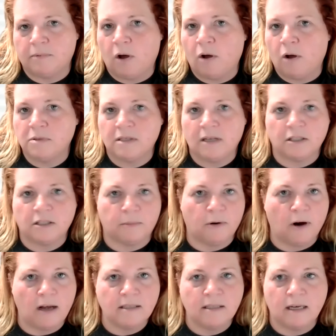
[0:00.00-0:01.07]
home selection
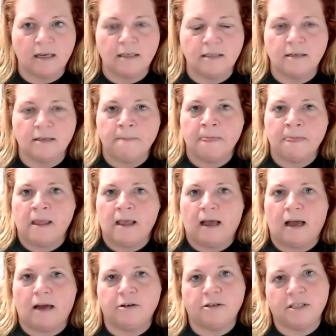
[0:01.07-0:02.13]
process,
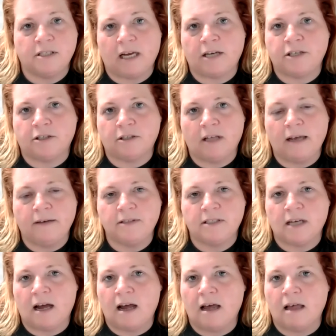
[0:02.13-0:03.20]
understand your
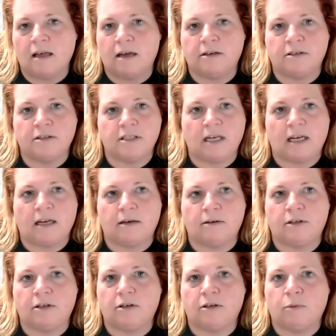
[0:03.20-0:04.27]
lifestyle, understand
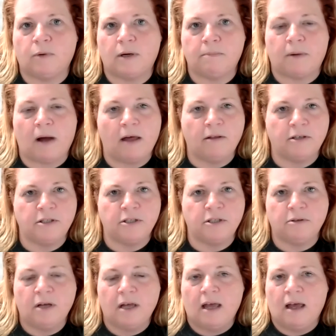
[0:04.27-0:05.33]
what bothers you.